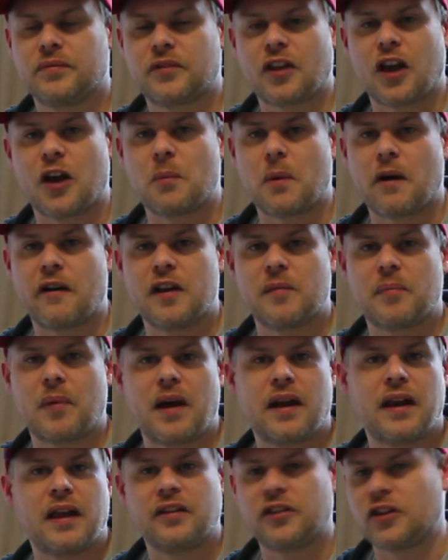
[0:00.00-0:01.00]
Don't worry
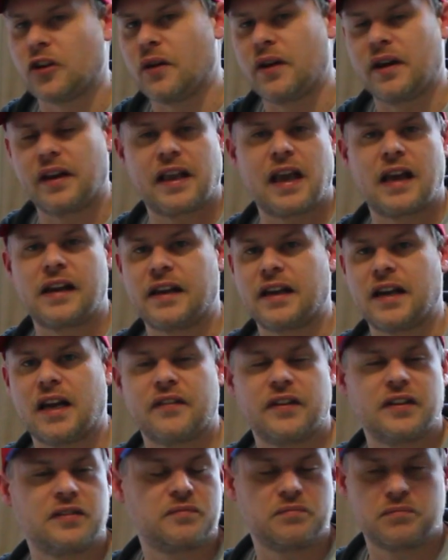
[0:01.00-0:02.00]
about it and do it again
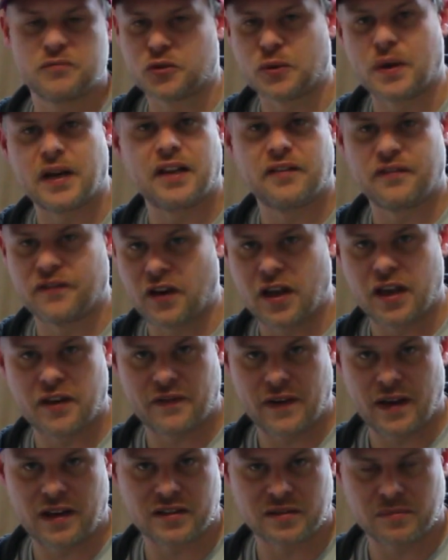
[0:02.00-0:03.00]
another
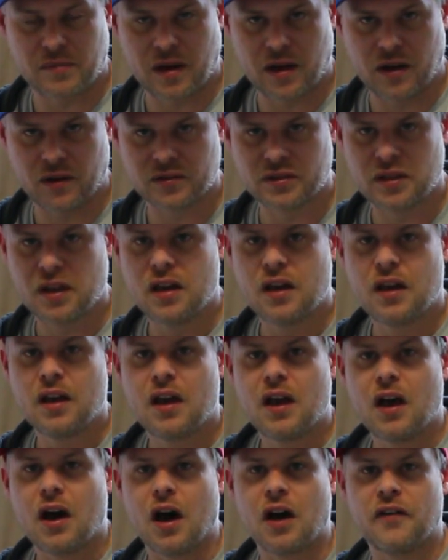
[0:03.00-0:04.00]
20-30,000 miles.
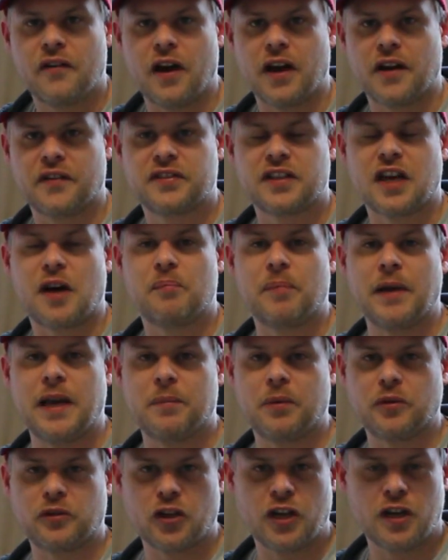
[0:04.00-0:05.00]
I've heard of some
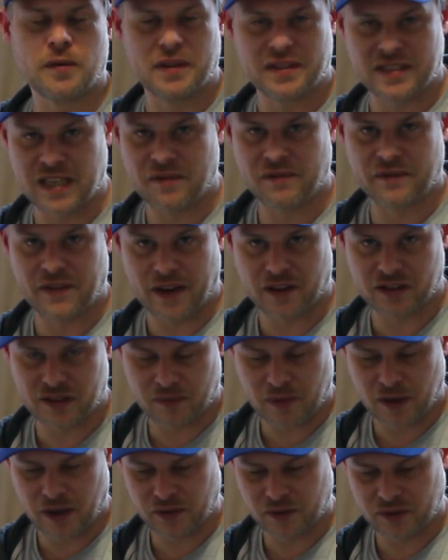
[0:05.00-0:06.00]
people doing them at
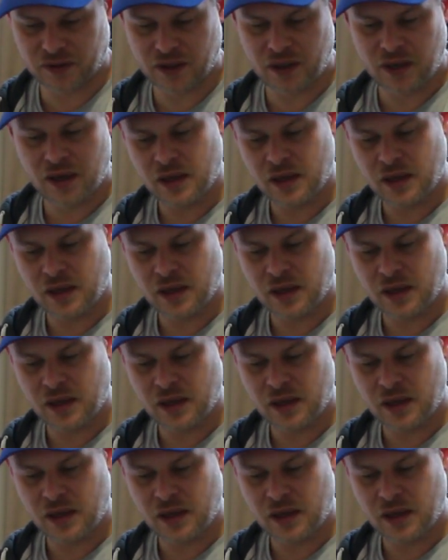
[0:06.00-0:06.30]
10,000 miles.